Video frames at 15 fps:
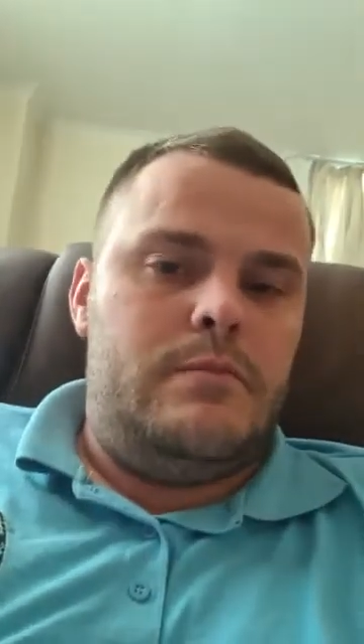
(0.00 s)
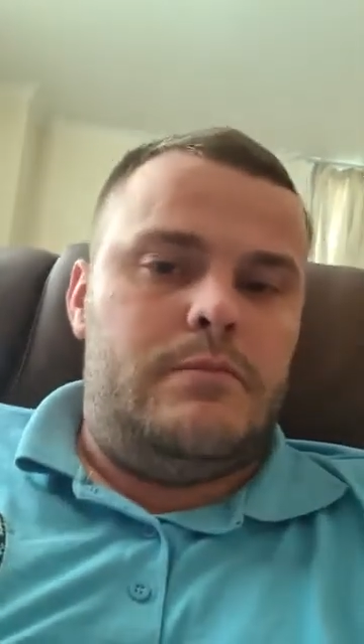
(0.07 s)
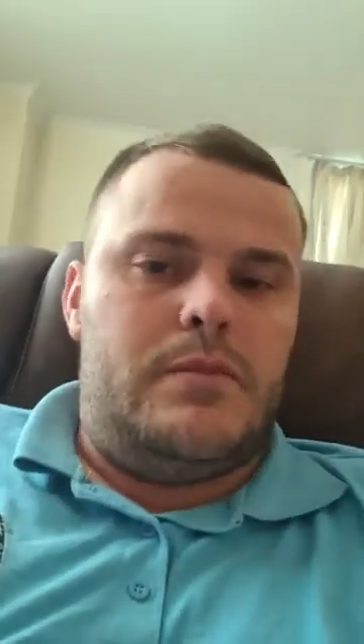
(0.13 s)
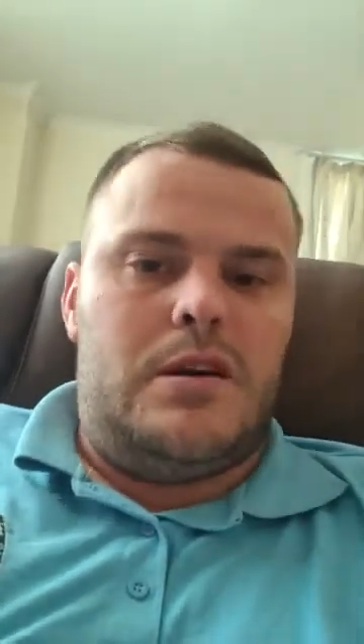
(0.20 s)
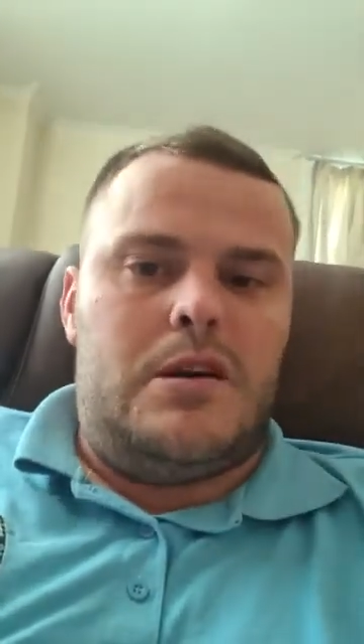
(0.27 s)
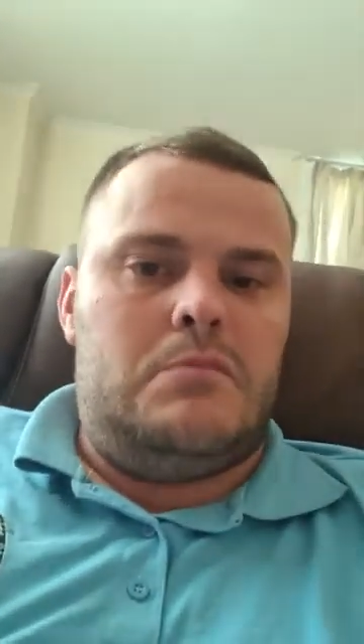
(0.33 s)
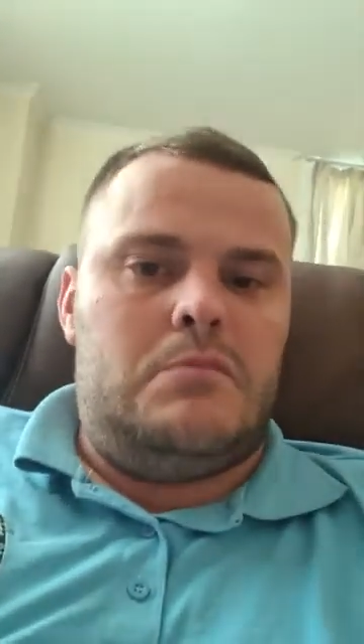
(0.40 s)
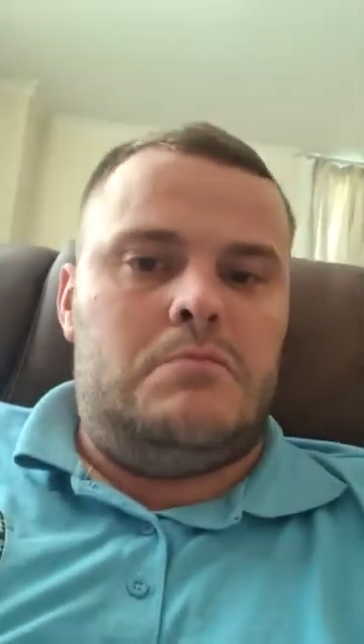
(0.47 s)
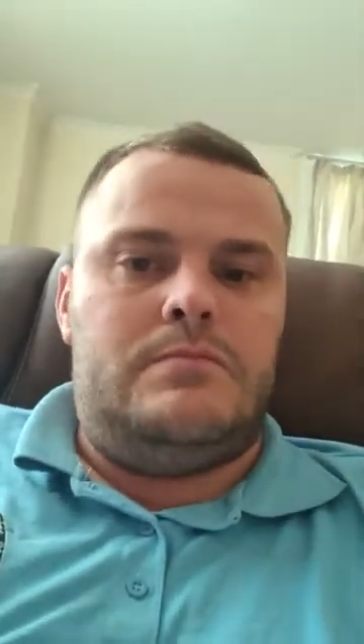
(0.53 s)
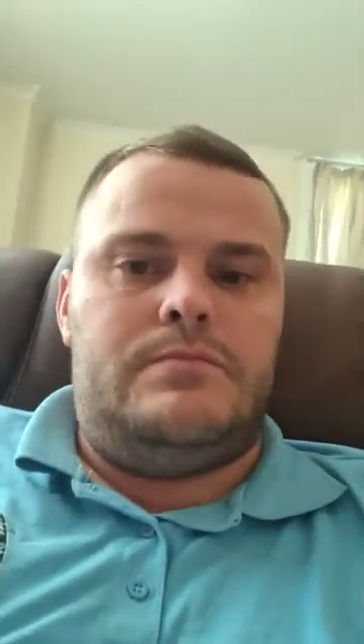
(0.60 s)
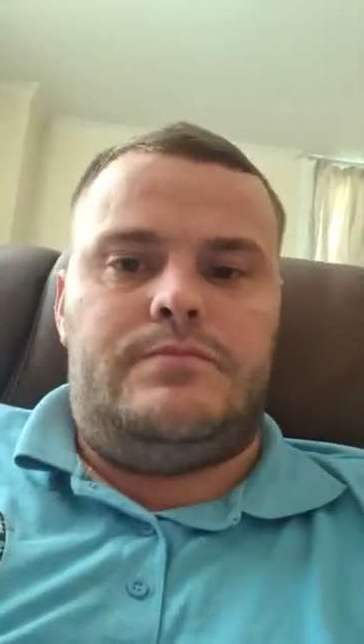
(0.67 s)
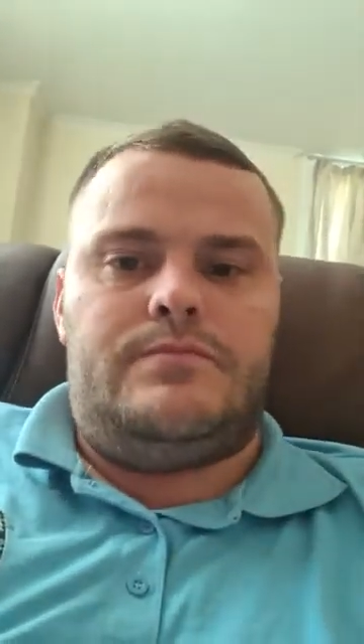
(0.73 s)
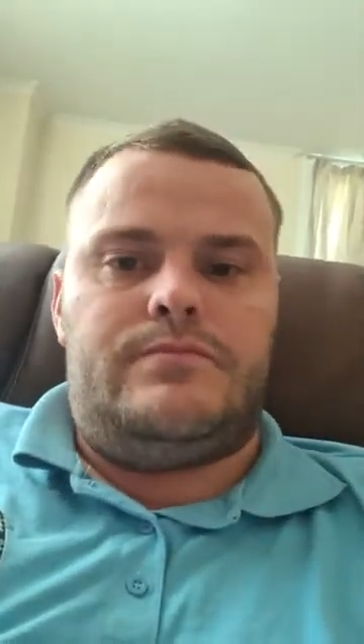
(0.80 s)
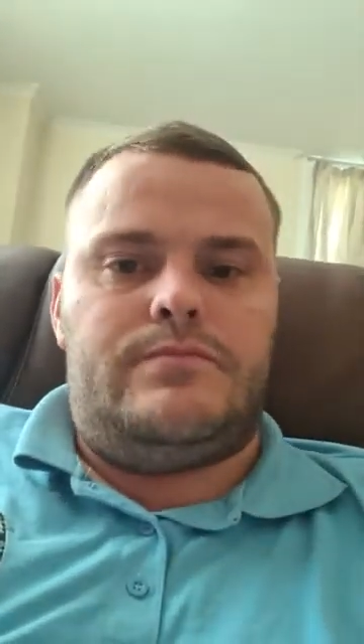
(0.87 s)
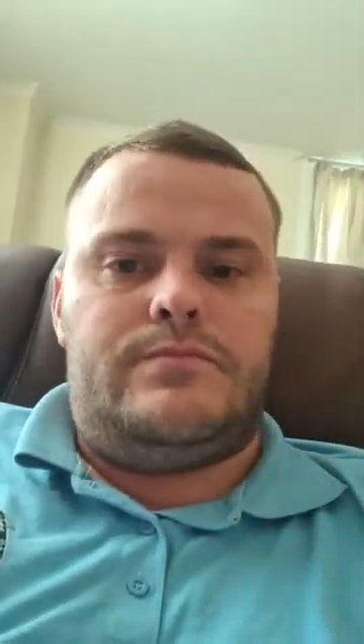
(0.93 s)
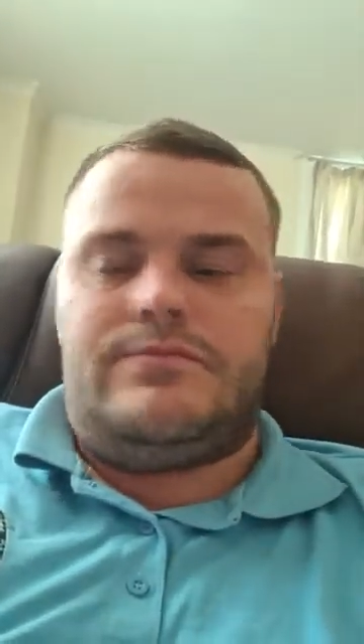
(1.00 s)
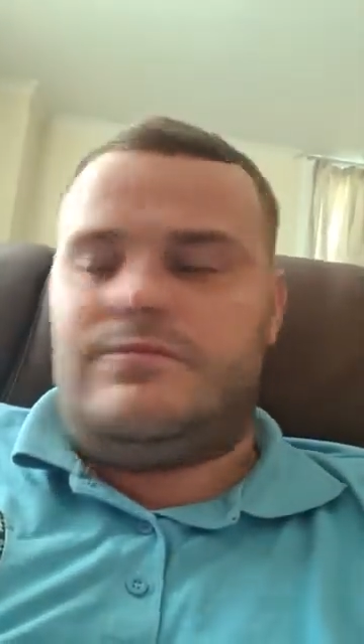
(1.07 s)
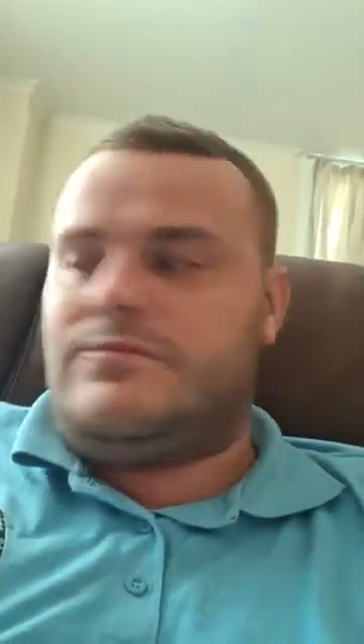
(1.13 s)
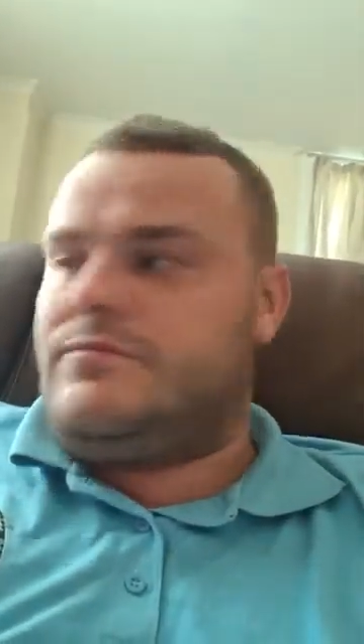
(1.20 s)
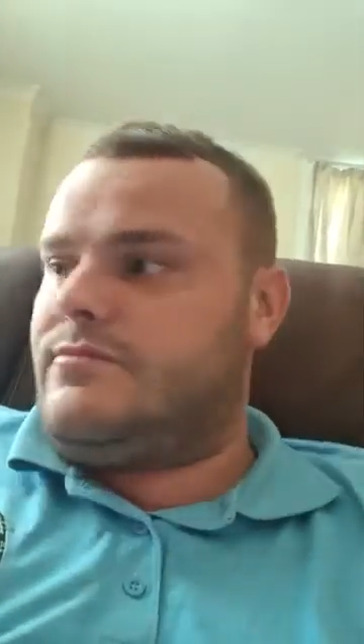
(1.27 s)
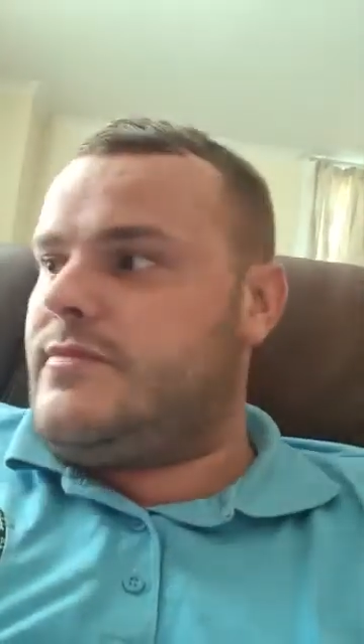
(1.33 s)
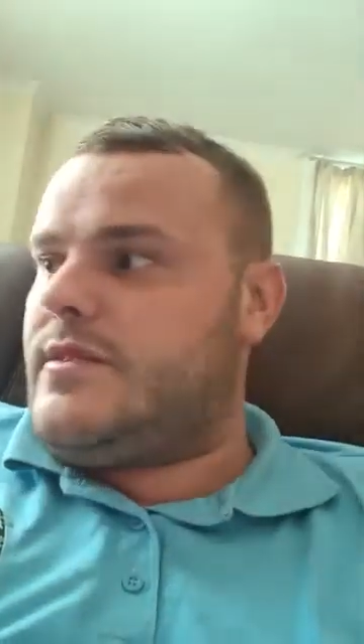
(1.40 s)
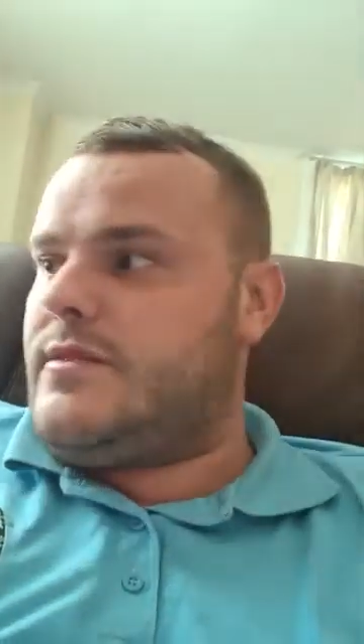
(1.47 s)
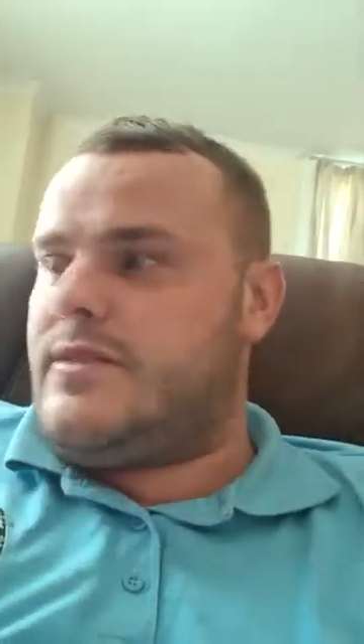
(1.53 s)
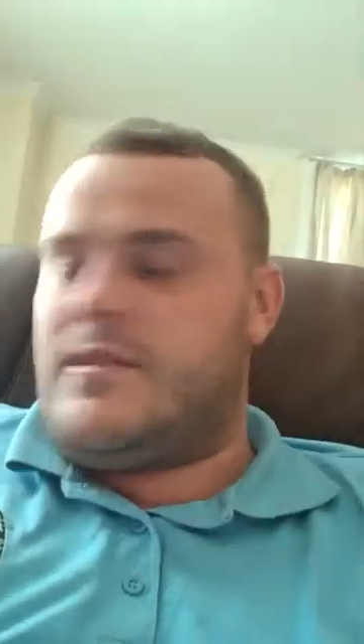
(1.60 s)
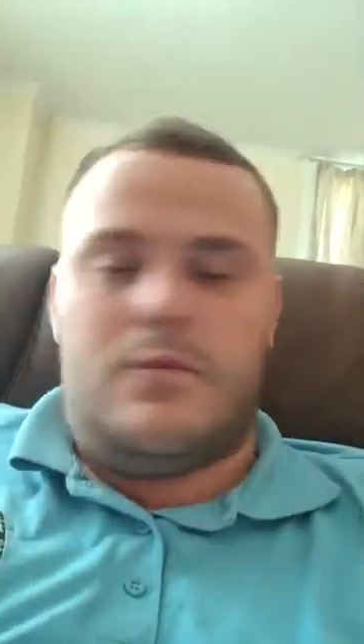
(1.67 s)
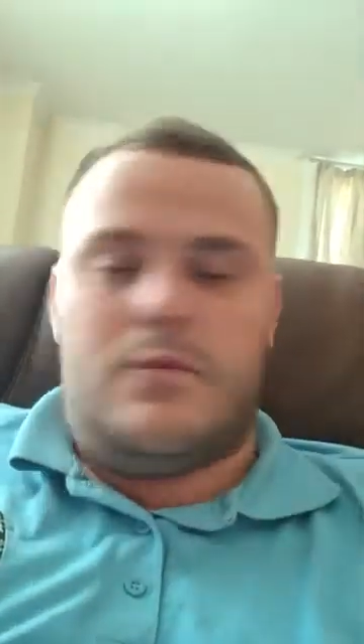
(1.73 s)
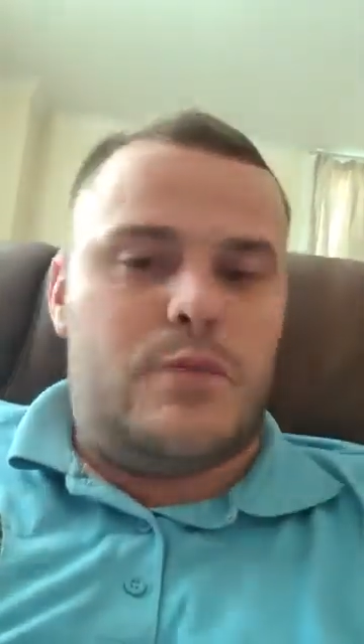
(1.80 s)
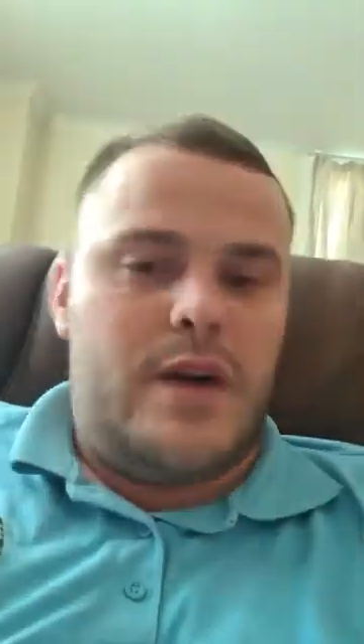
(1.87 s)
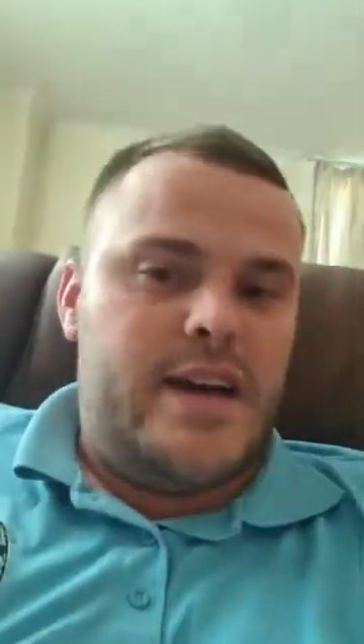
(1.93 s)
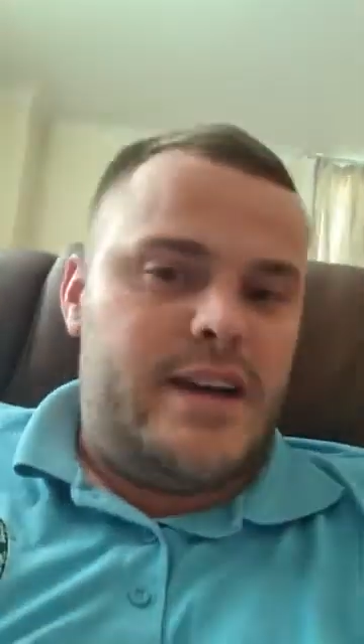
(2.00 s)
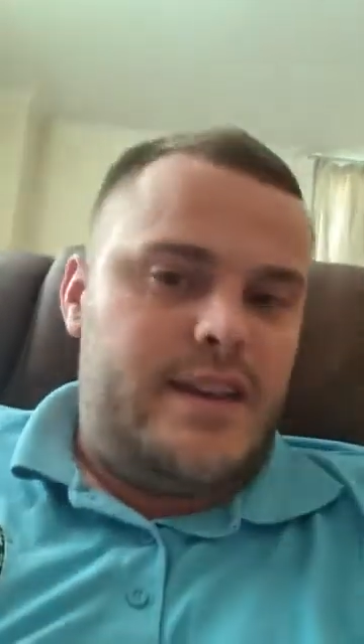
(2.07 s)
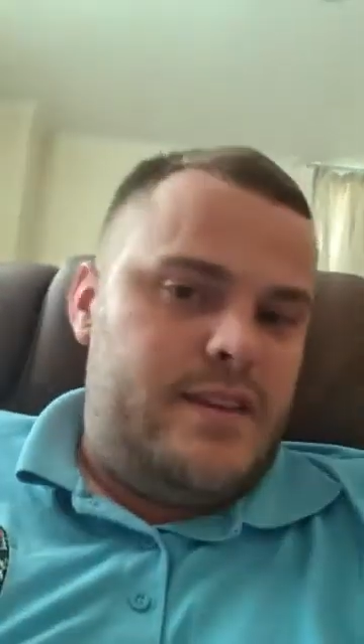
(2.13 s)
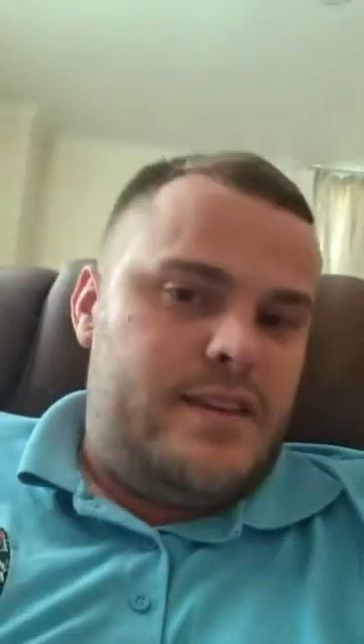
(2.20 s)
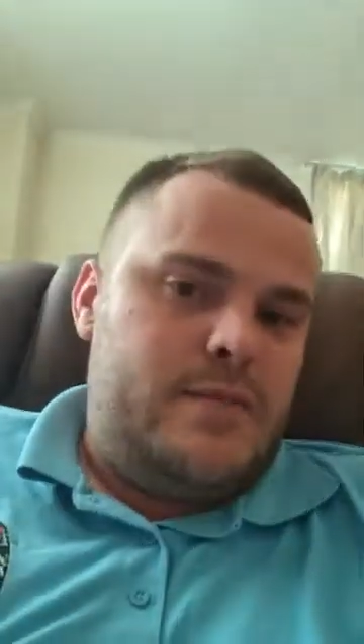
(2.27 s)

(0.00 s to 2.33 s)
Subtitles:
But why